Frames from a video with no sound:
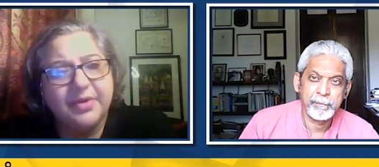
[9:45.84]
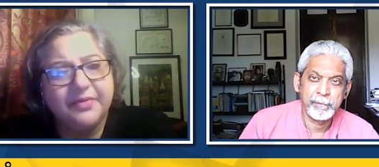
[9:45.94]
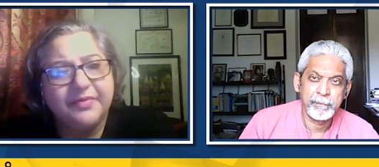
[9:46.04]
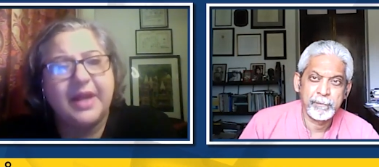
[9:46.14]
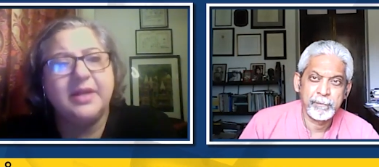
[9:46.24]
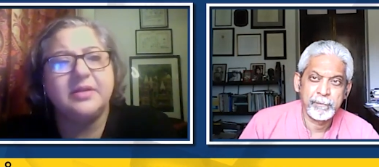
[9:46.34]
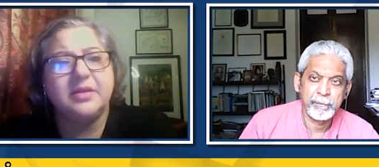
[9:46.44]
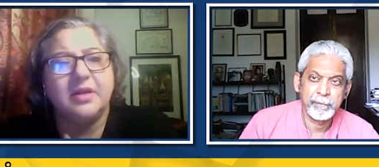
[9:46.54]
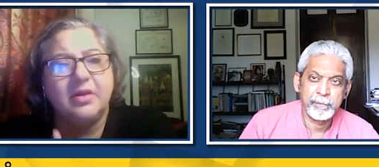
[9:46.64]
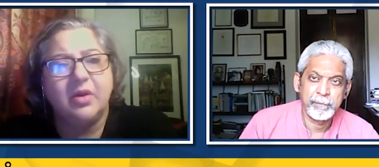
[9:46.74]
Speaker 1: prevent
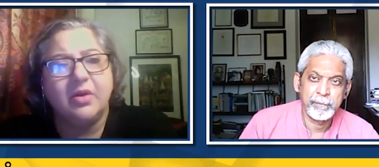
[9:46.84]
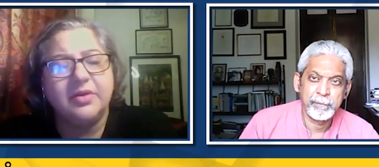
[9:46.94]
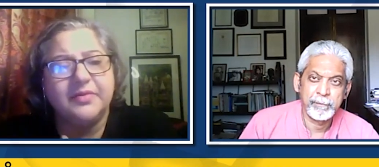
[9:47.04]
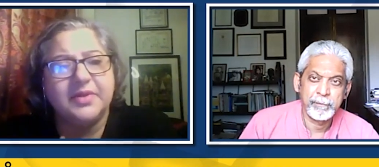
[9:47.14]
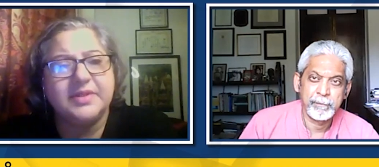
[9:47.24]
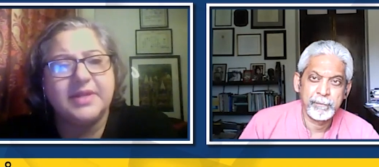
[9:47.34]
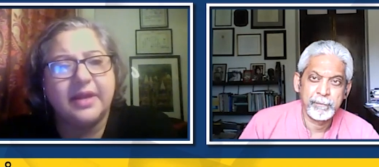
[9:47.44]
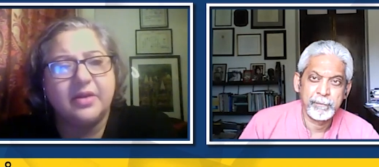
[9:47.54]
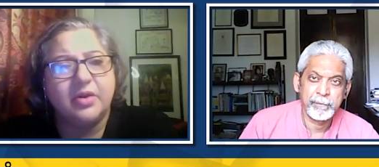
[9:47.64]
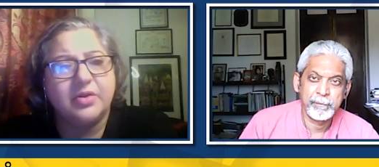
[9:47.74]
a lot of the
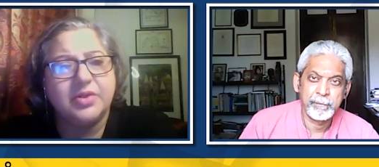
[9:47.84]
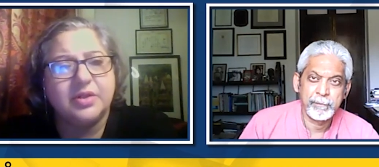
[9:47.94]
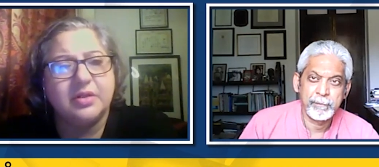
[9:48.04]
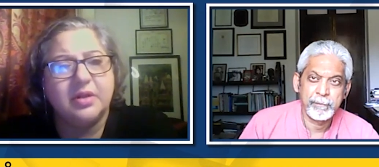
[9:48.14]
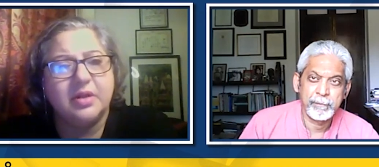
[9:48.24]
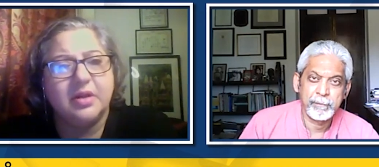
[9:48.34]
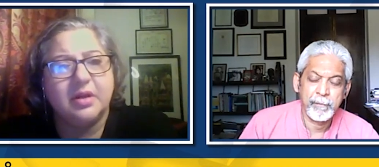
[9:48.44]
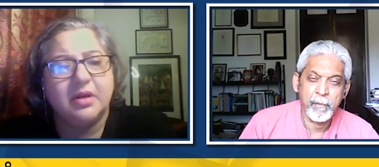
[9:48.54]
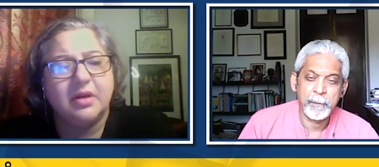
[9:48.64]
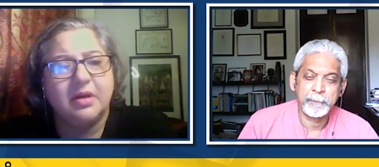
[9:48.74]
psychological
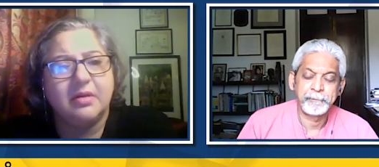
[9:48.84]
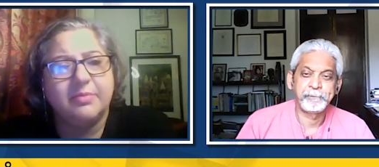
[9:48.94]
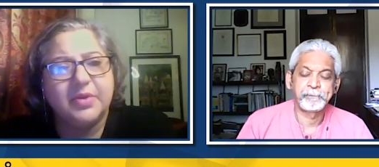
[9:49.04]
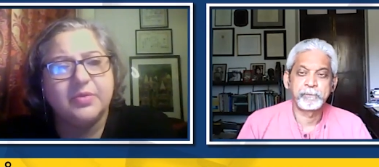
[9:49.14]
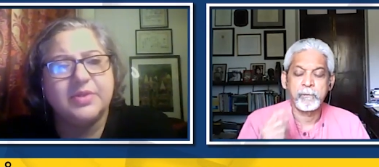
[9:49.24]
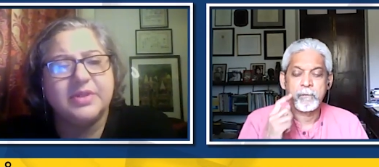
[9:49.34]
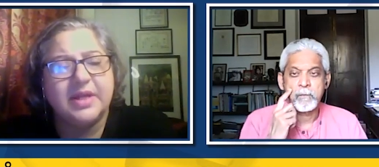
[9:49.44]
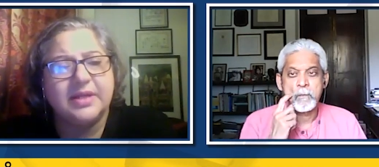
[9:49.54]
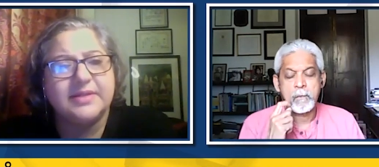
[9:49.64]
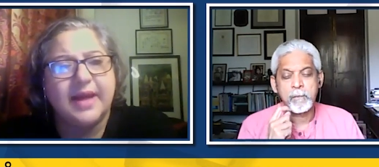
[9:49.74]
uh, abuse
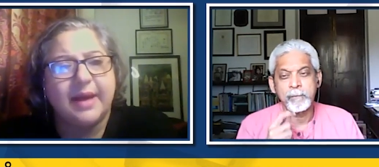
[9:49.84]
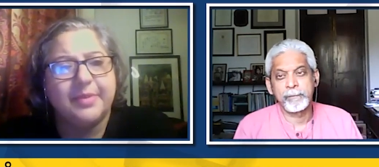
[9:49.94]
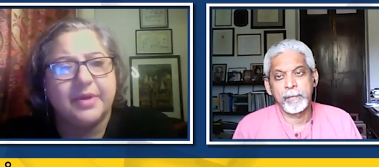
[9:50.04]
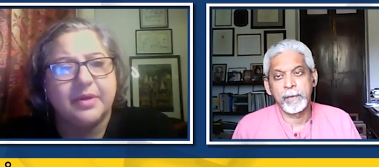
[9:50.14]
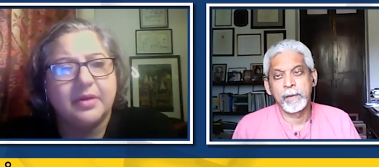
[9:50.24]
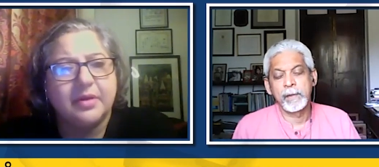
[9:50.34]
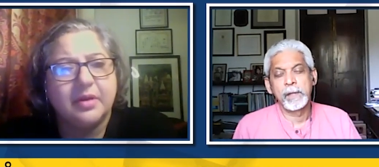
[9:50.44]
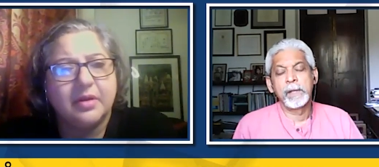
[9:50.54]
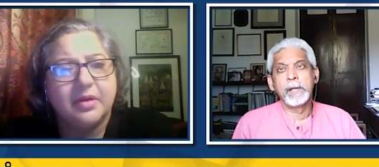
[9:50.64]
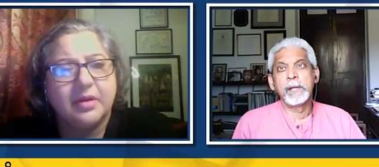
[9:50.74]
that has happened?
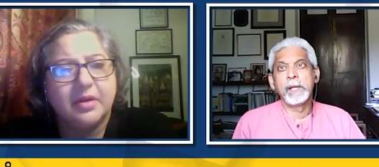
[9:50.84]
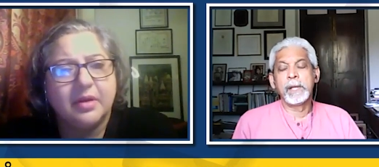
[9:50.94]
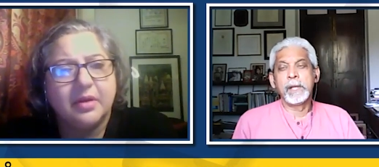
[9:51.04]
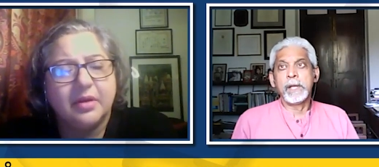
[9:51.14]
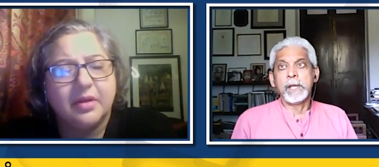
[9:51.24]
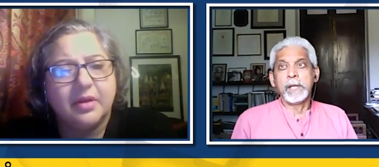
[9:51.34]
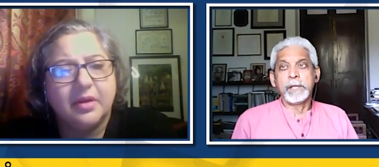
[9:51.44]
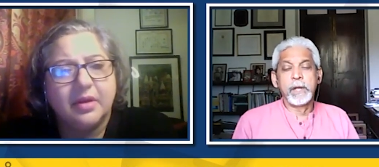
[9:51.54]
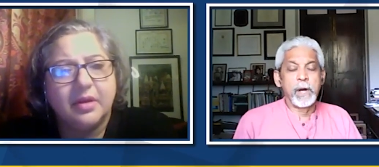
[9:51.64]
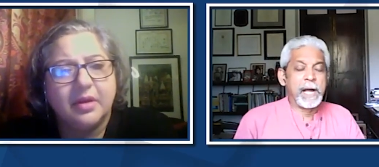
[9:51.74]

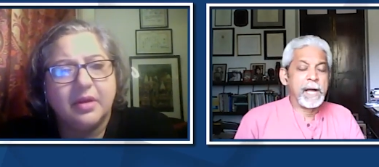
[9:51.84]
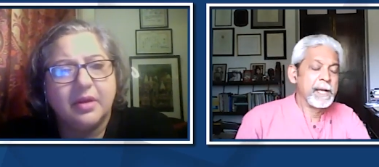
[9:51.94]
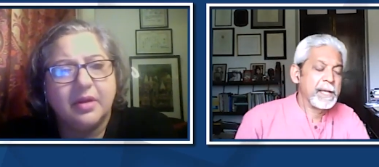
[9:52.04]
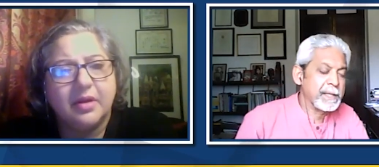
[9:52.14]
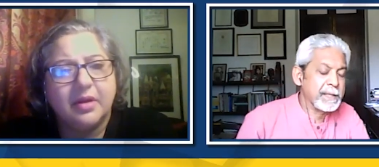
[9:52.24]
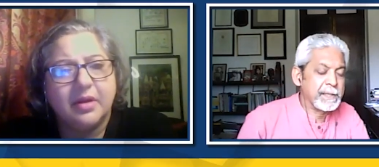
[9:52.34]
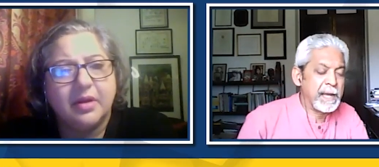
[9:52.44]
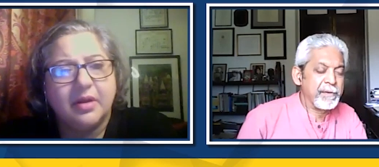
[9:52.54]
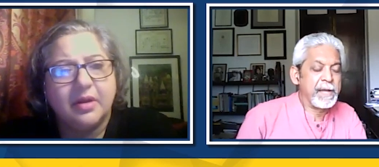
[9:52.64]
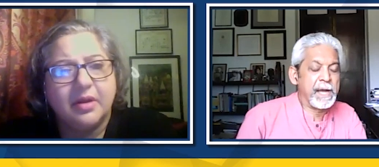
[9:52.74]
Speaker 2: You know, uh, uh,
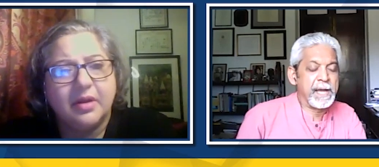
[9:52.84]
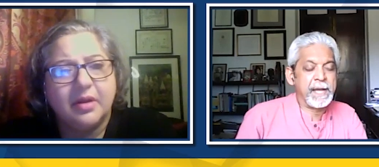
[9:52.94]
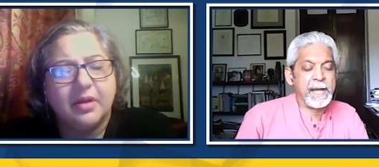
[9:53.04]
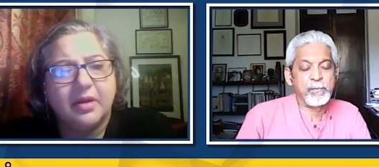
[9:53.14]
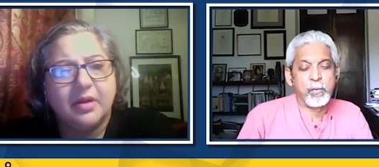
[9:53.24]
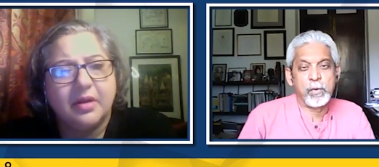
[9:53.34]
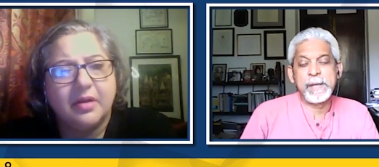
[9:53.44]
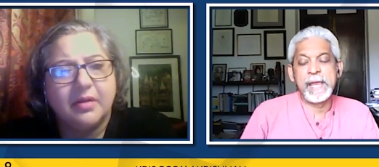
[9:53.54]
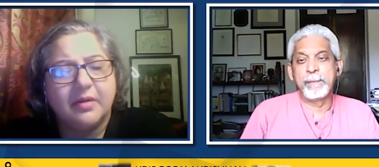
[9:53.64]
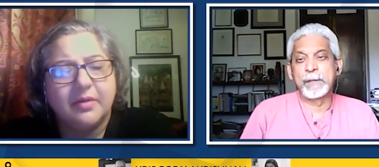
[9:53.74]
Kaveri, I, I
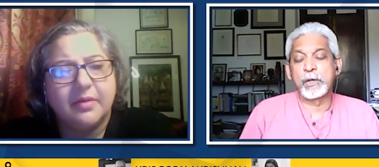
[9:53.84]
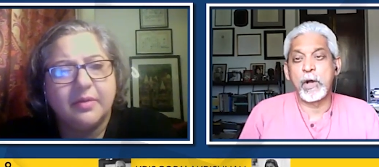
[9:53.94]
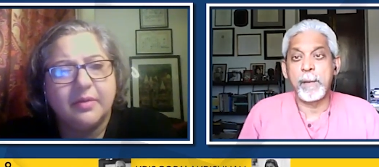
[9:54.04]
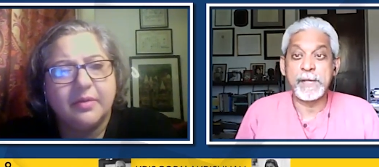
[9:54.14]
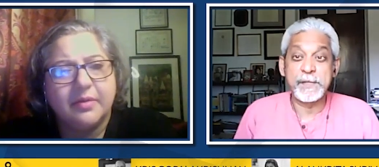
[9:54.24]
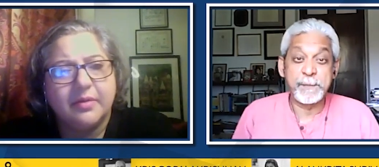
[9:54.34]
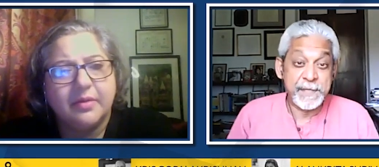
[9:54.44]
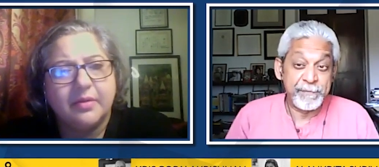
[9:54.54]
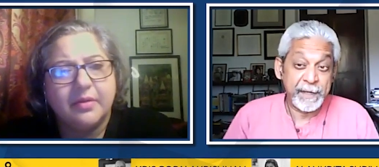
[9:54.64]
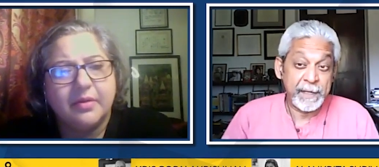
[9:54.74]
wouldn't be able to comment
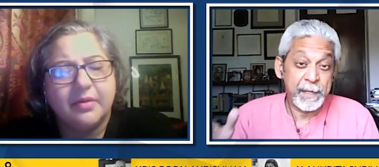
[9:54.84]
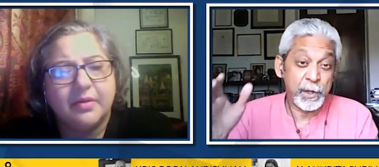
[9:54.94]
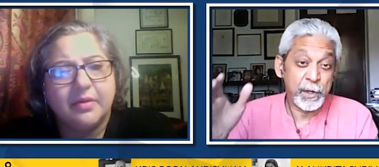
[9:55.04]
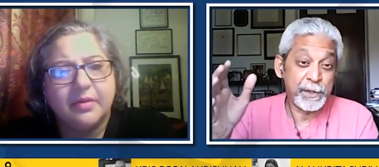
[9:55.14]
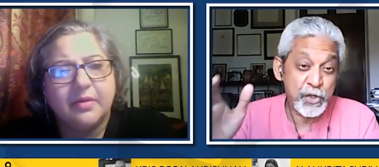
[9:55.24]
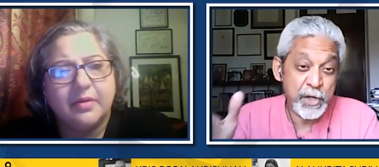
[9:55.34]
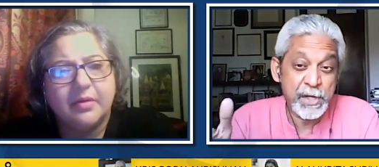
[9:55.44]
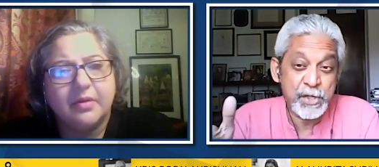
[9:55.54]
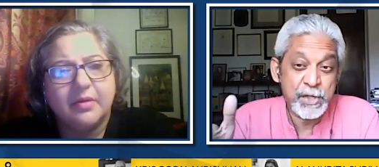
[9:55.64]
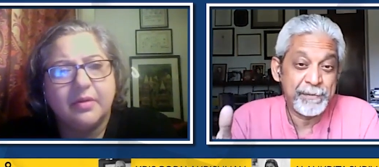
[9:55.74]
specifically on the
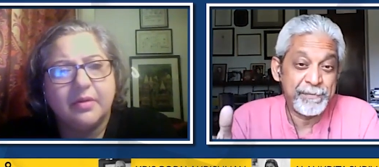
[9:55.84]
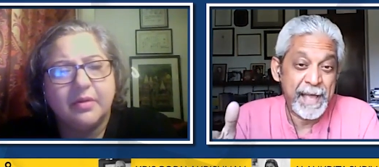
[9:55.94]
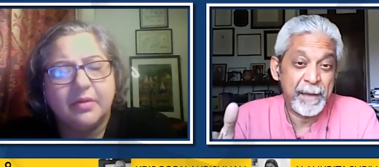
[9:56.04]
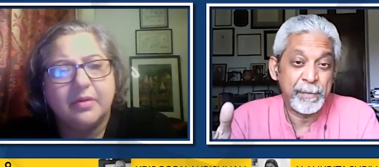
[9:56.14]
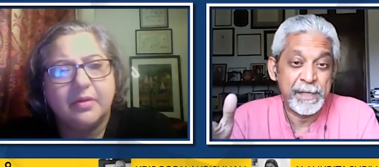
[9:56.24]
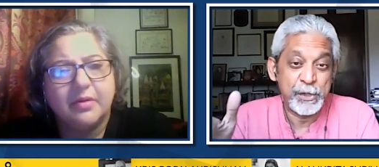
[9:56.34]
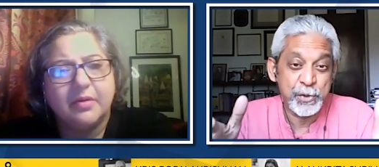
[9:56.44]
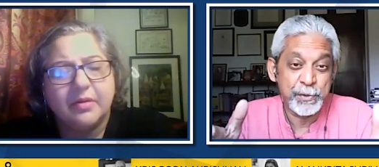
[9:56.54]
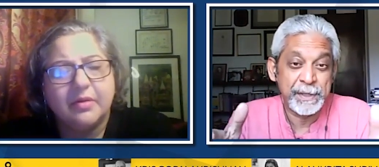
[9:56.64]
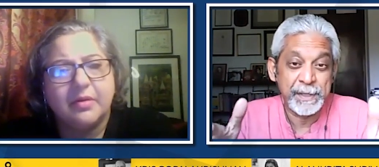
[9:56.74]
change in the family
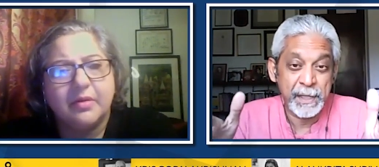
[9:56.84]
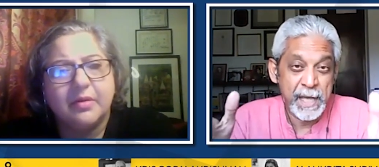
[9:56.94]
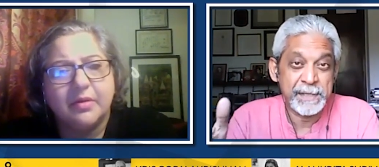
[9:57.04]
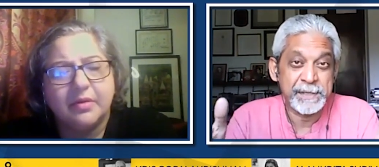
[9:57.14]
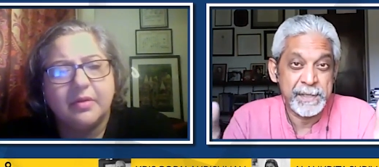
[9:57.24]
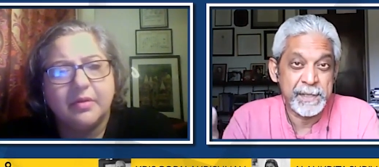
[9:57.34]
during the last